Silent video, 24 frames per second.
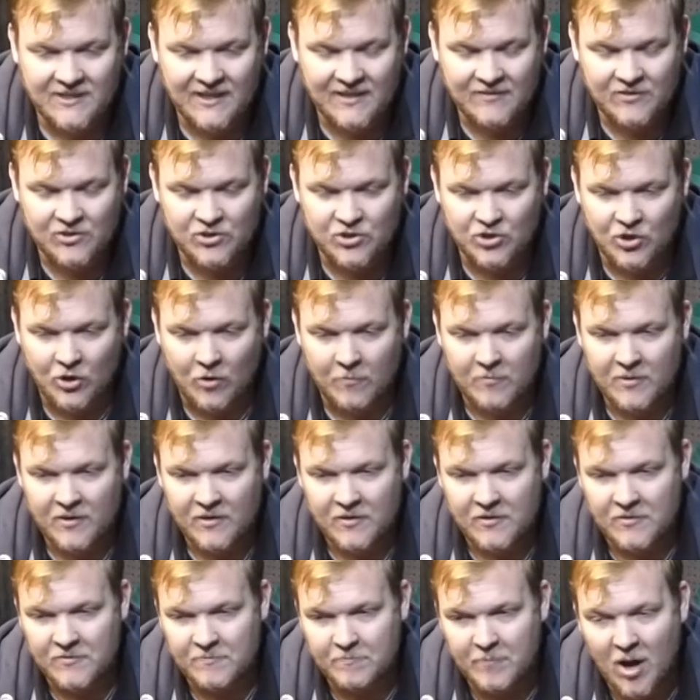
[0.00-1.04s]
take the job,
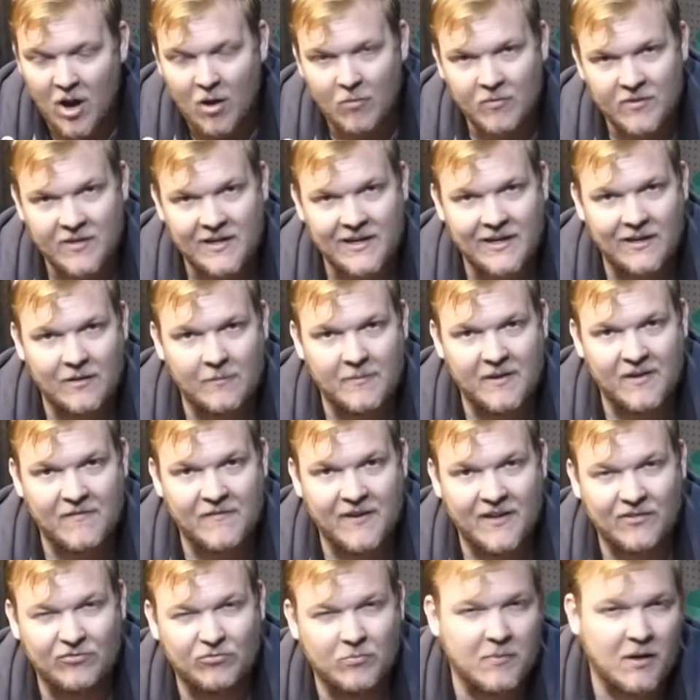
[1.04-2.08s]
part with a little bit of
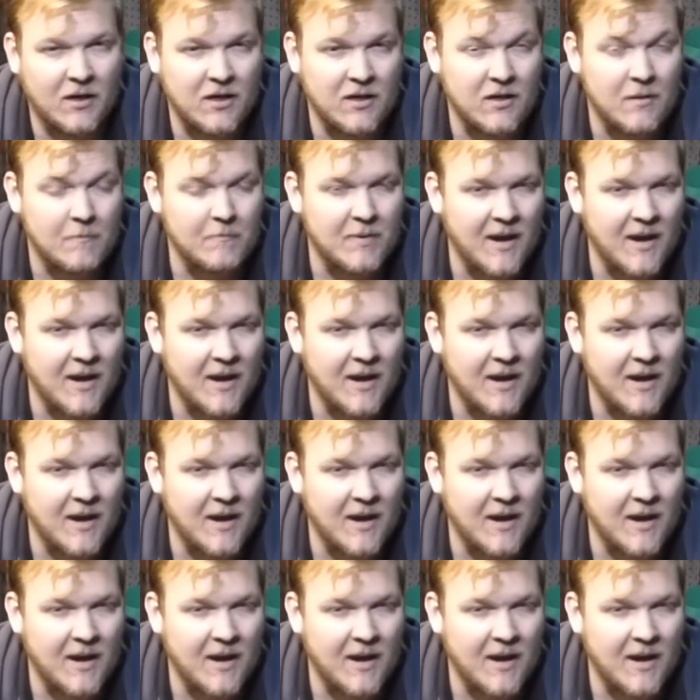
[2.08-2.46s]
extra money,